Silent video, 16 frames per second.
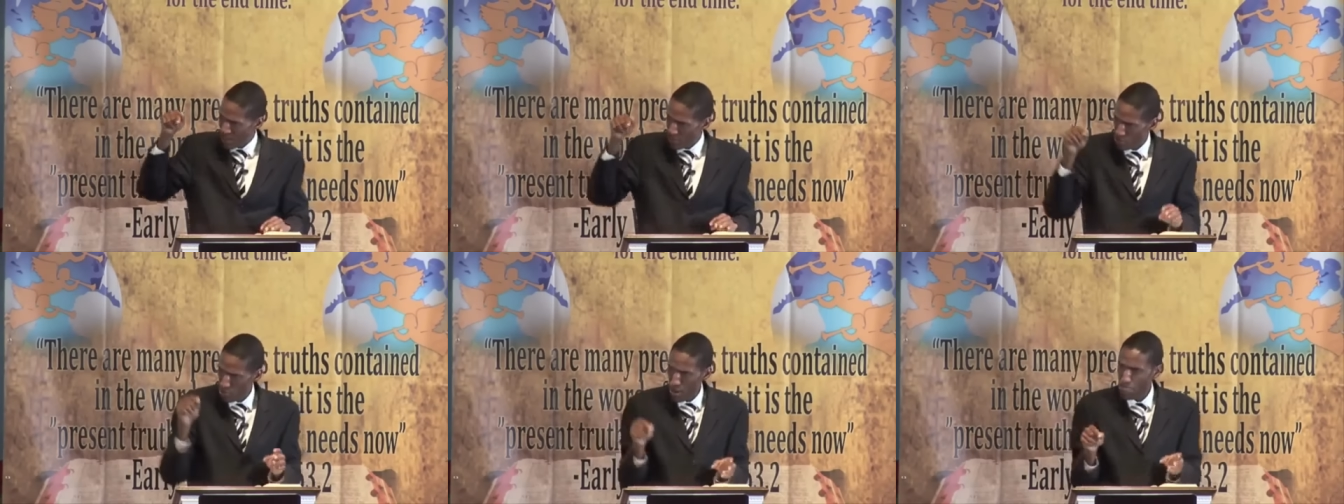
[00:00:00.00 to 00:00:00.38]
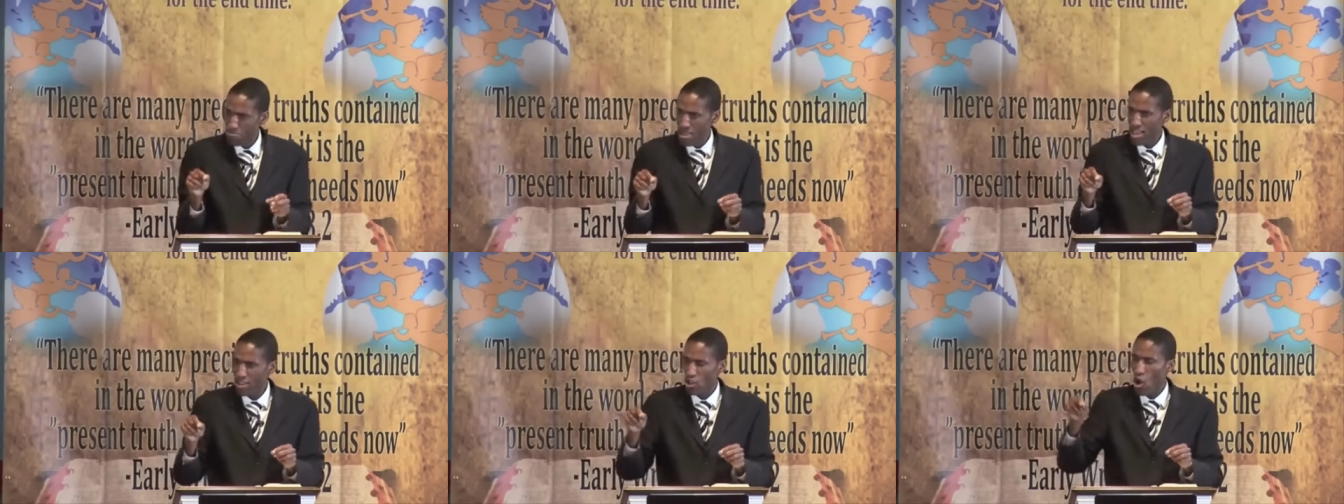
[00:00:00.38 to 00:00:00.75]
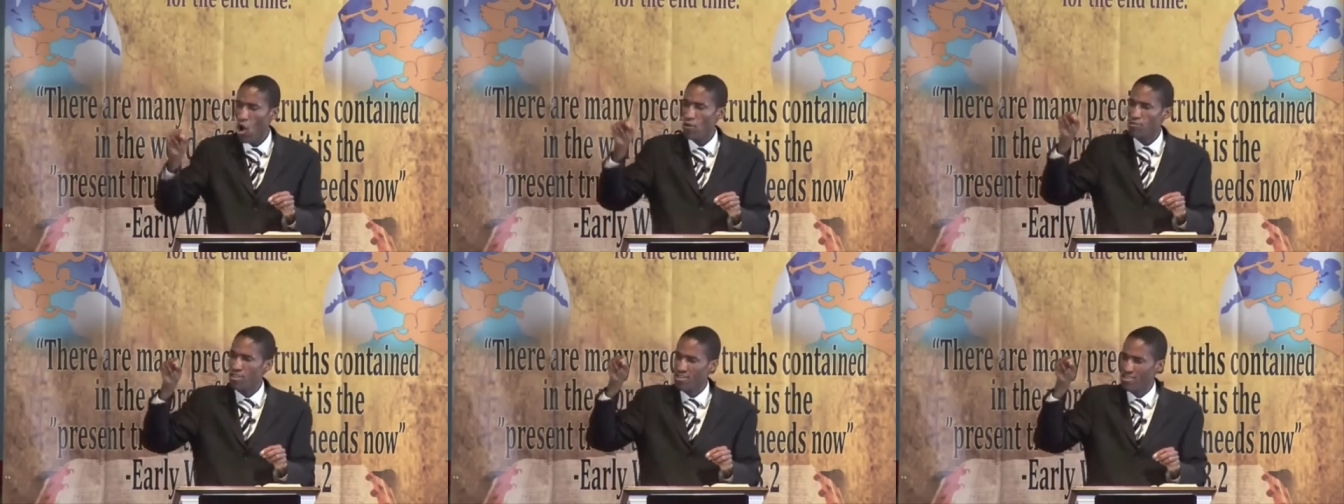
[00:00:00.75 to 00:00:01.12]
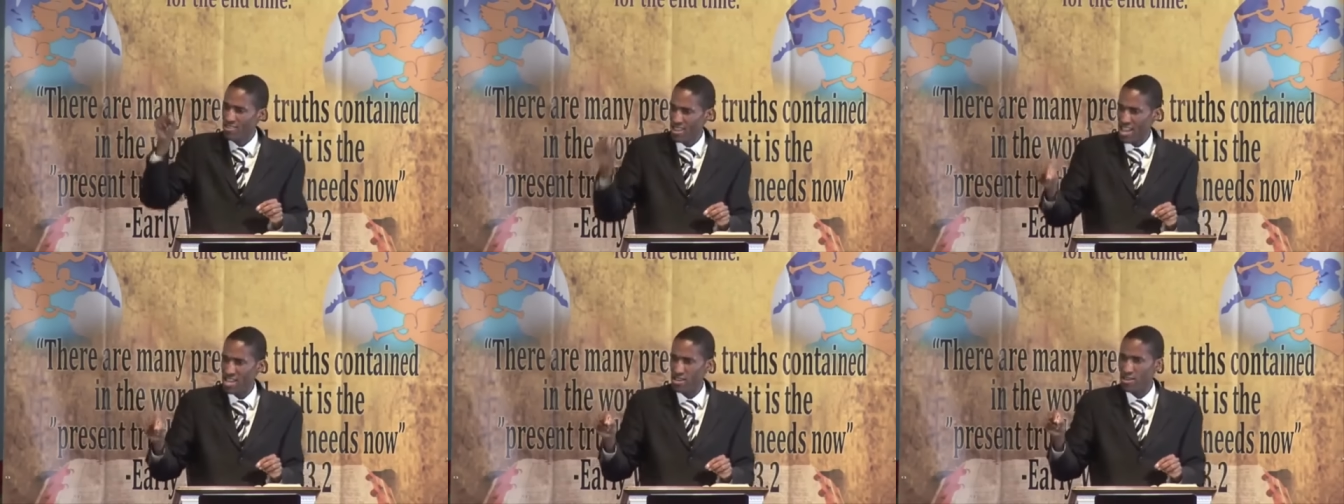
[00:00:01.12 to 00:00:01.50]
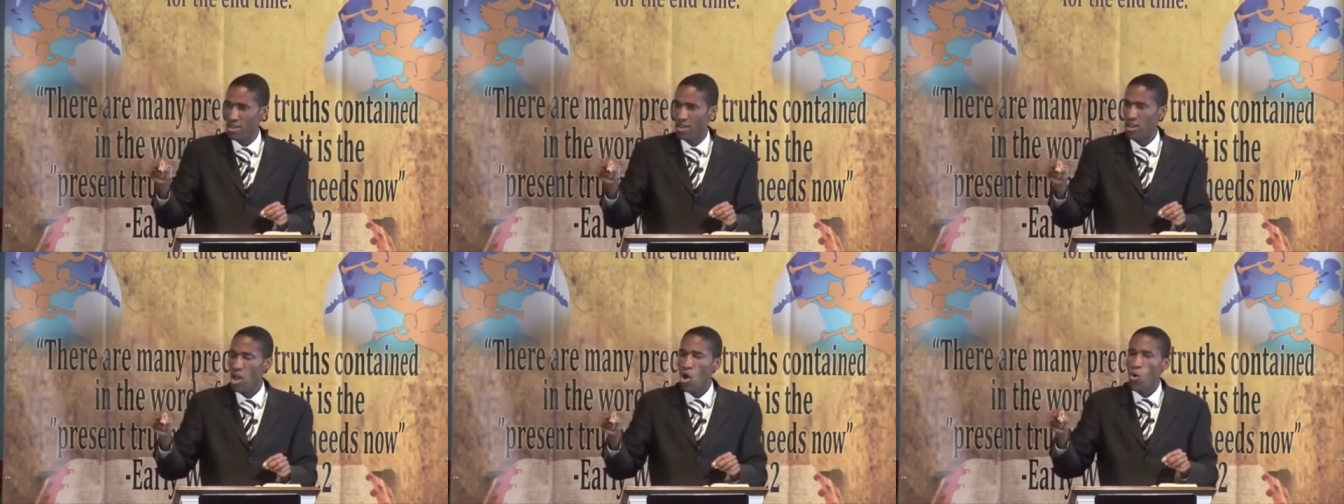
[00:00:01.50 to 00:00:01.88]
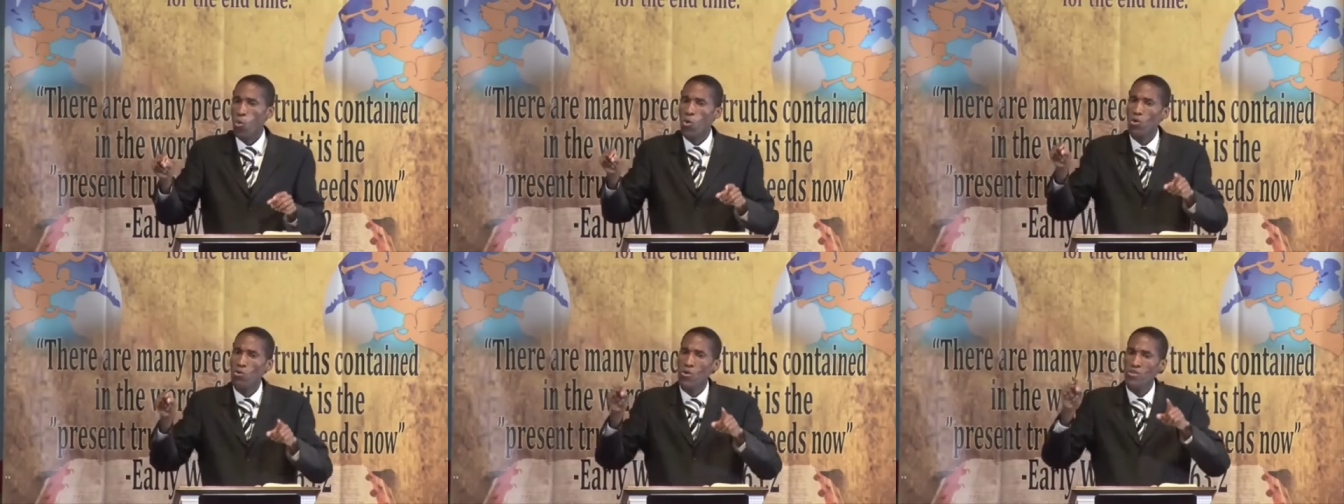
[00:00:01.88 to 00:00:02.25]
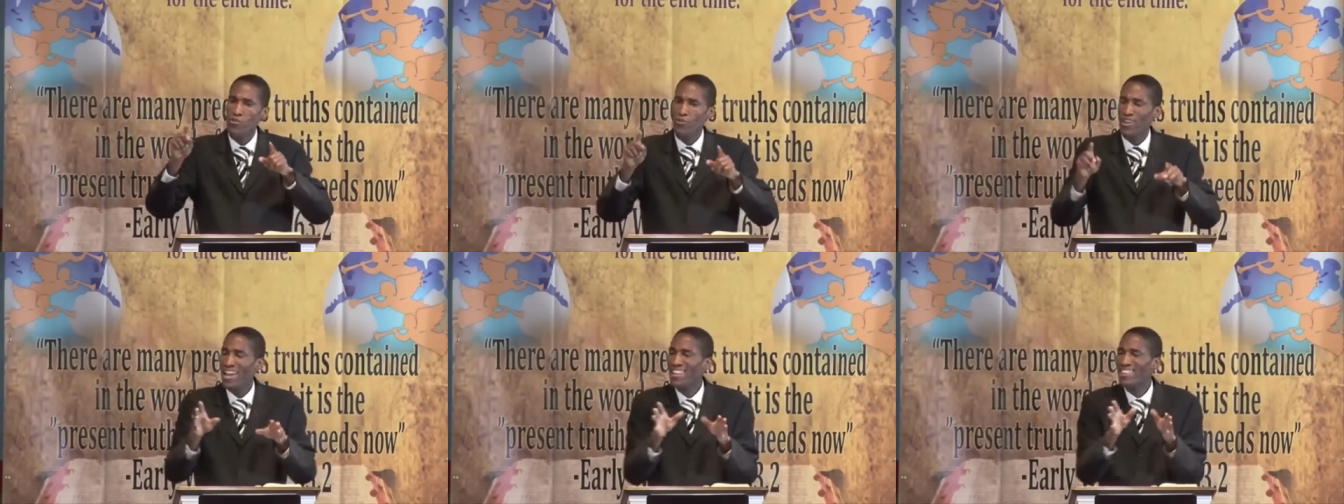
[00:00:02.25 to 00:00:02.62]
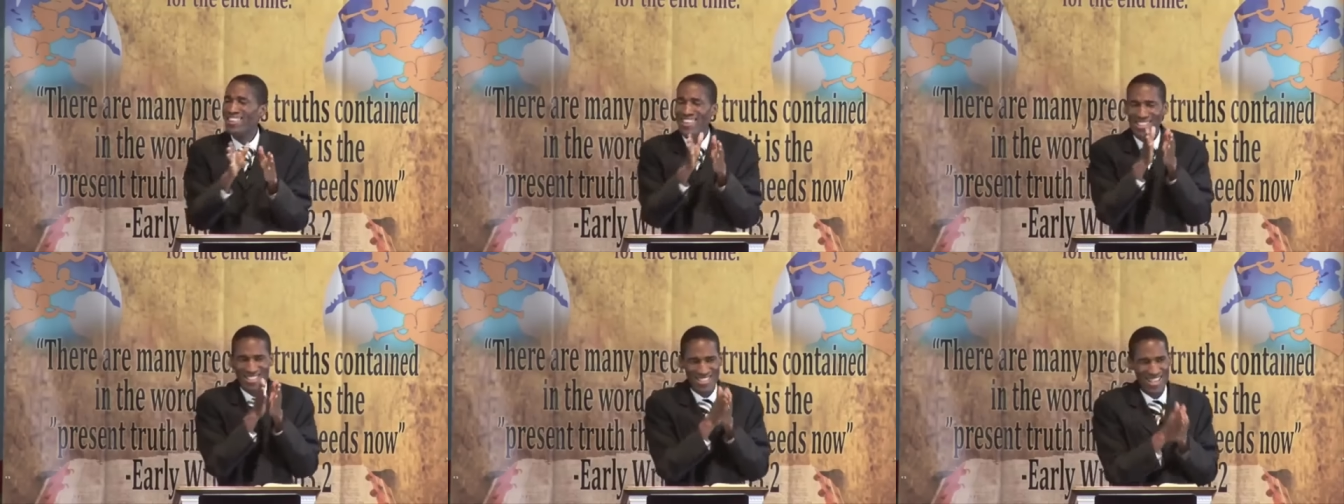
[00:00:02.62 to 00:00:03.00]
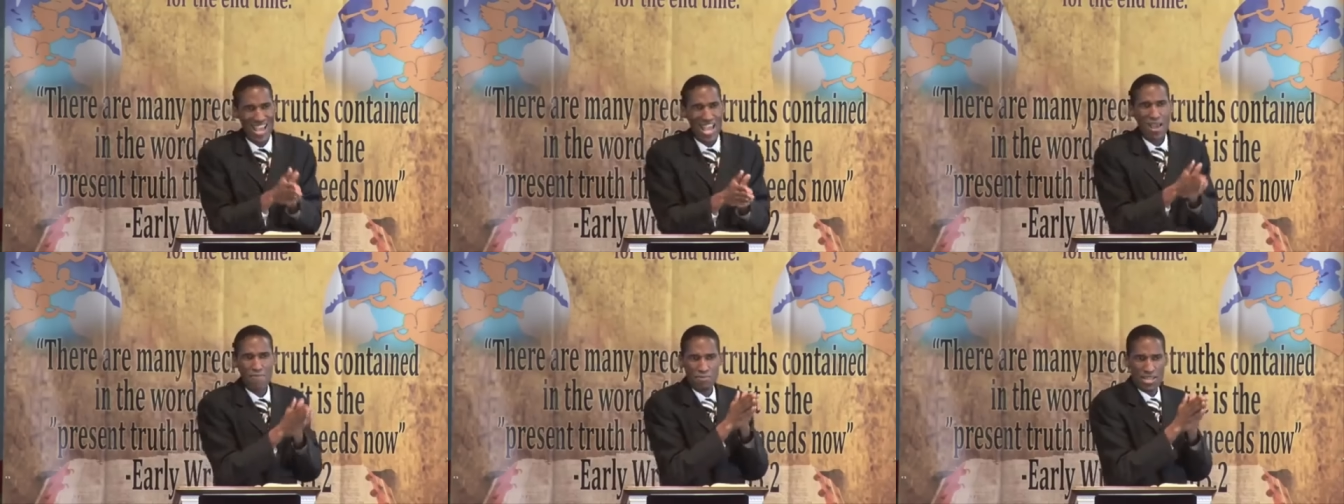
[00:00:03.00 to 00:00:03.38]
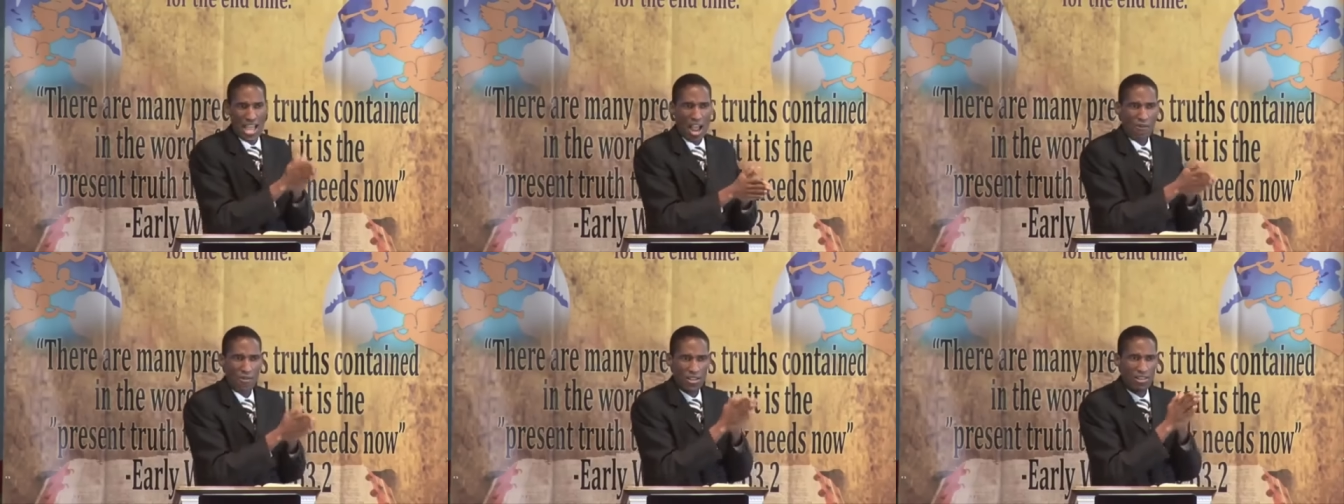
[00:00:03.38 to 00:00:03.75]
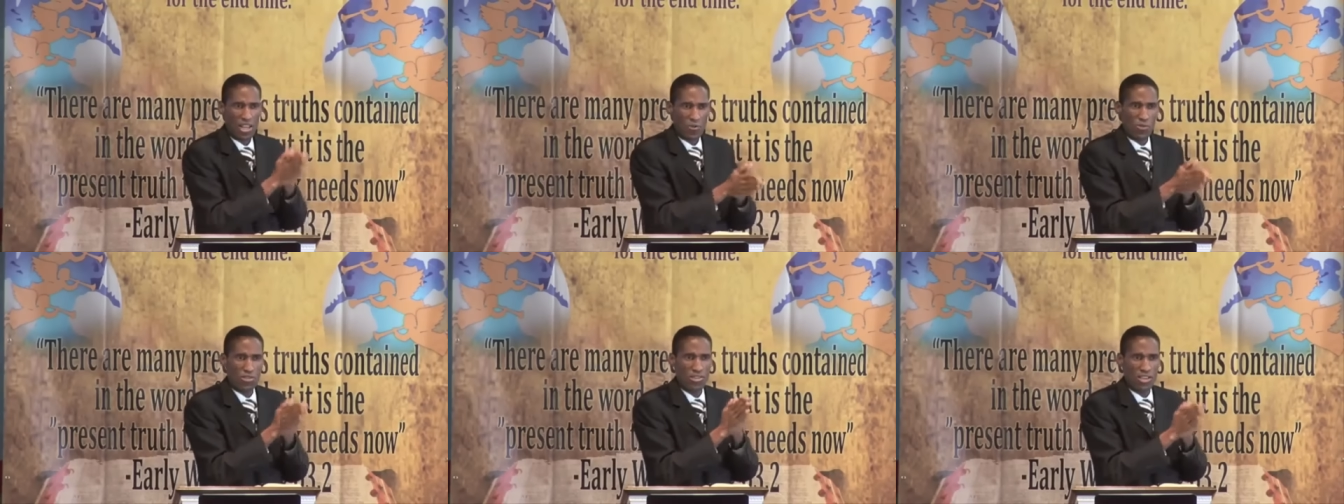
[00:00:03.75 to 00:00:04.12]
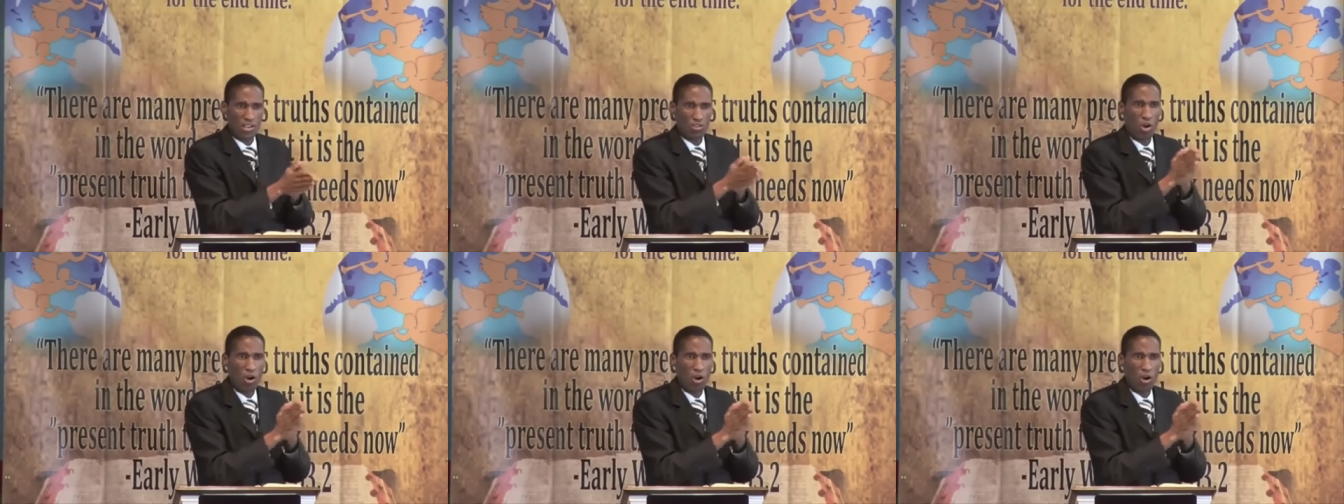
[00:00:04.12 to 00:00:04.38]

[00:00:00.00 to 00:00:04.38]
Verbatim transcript: remnant of the seed will reflect the same characteristics